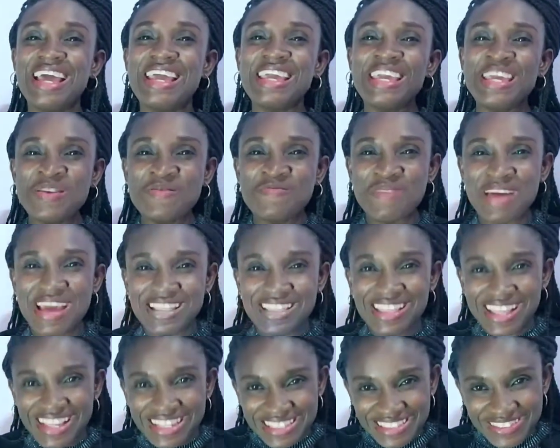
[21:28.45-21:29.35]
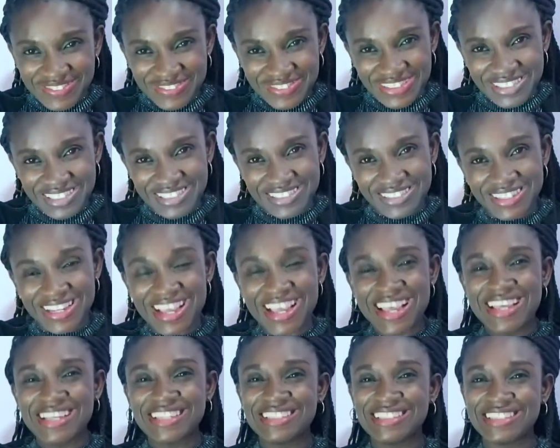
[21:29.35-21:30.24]
In my next video,
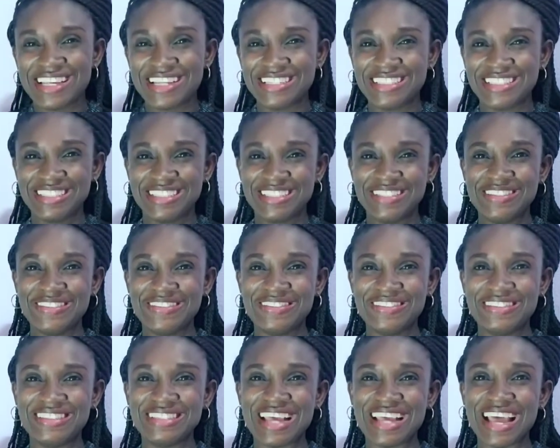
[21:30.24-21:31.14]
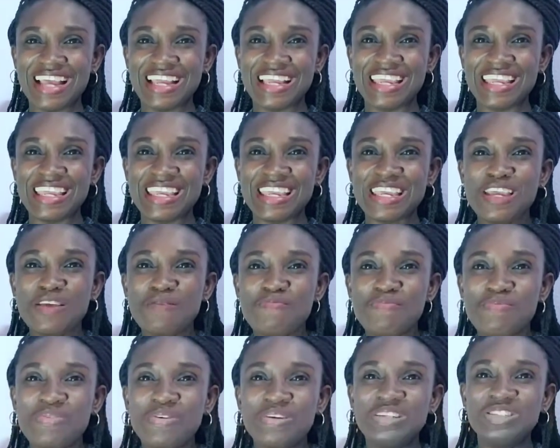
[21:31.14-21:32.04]
stay tuned and keep
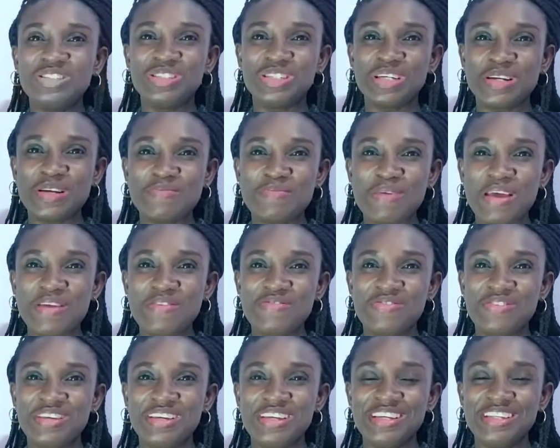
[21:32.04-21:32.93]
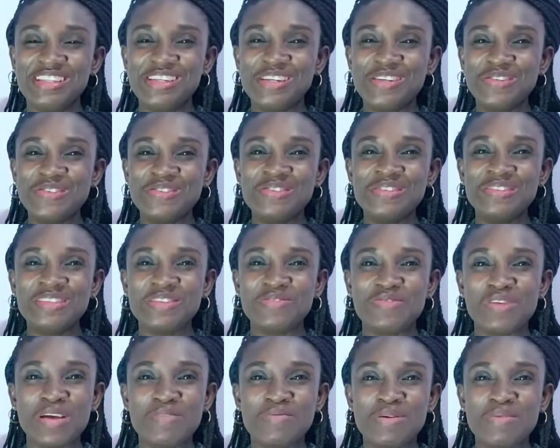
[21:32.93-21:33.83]
sharing my videos.
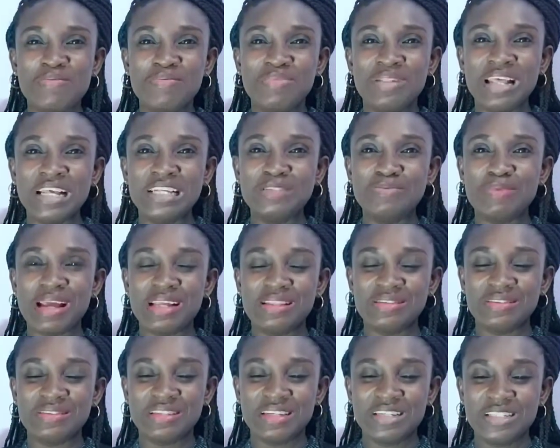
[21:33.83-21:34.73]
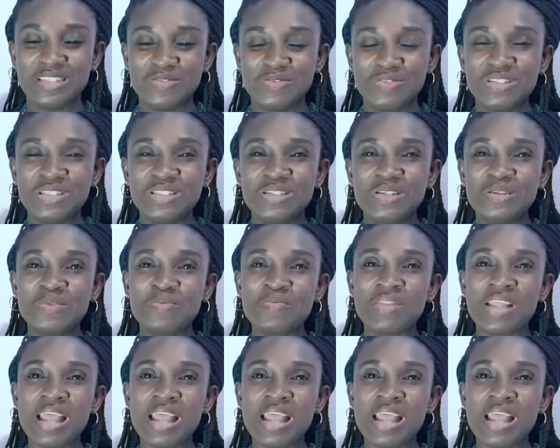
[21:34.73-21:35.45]
If you have been blessed by today's video,